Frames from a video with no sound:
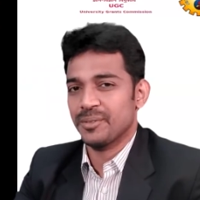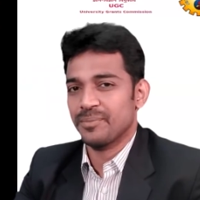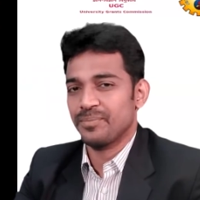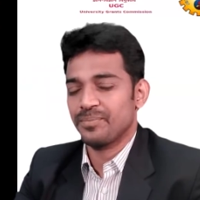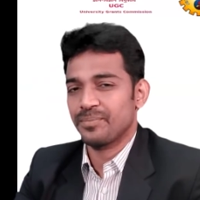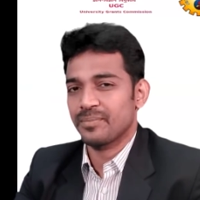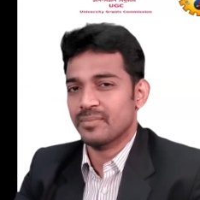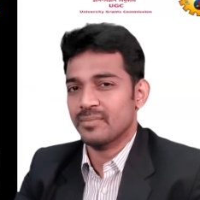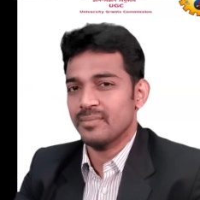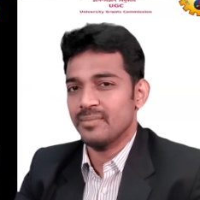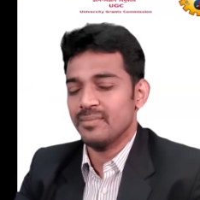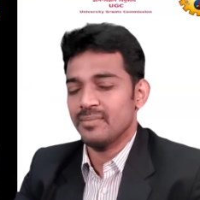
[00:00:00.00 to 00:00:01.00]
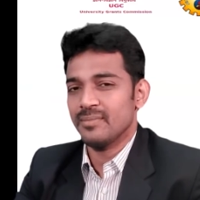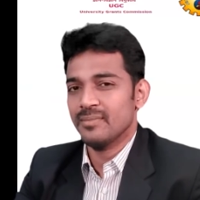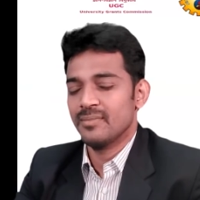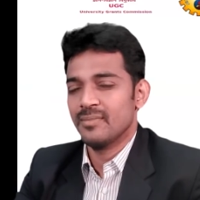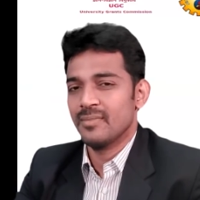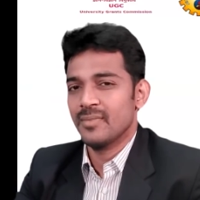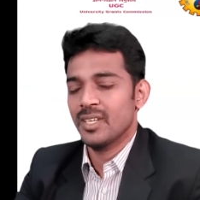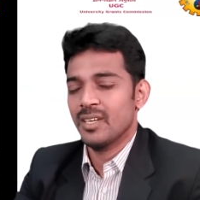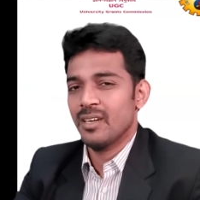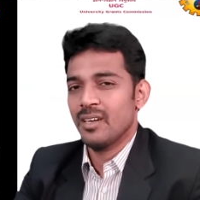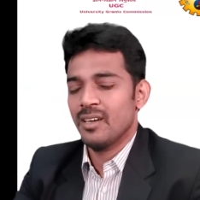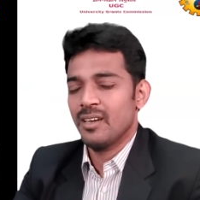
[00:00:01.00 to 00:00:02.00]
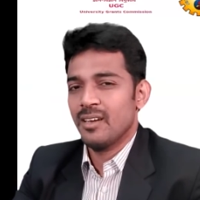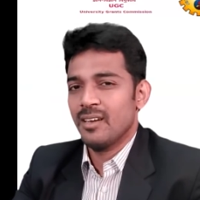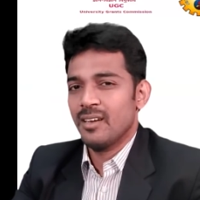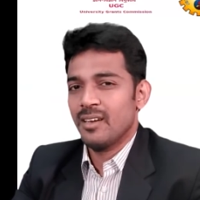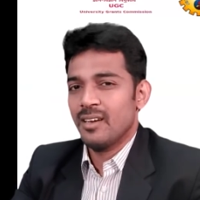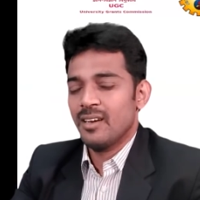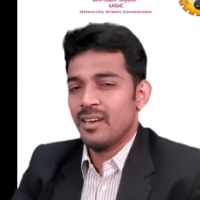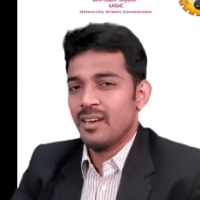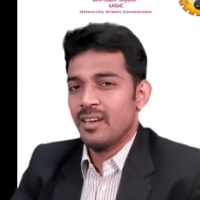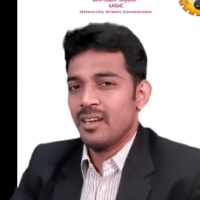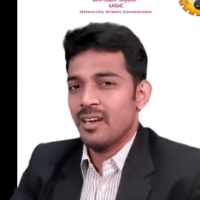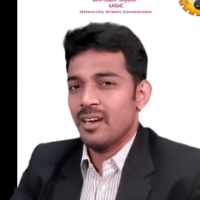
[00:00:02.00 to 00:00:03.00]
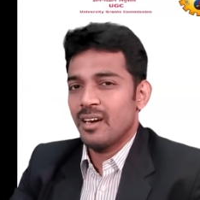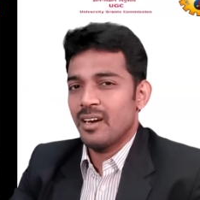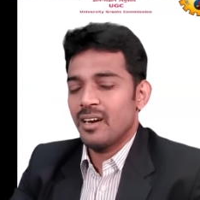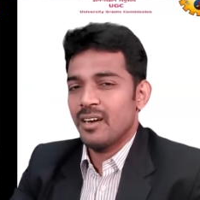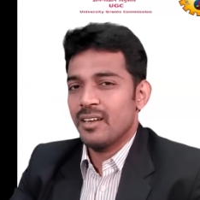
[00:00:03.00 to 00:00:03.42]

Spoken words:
[no speech]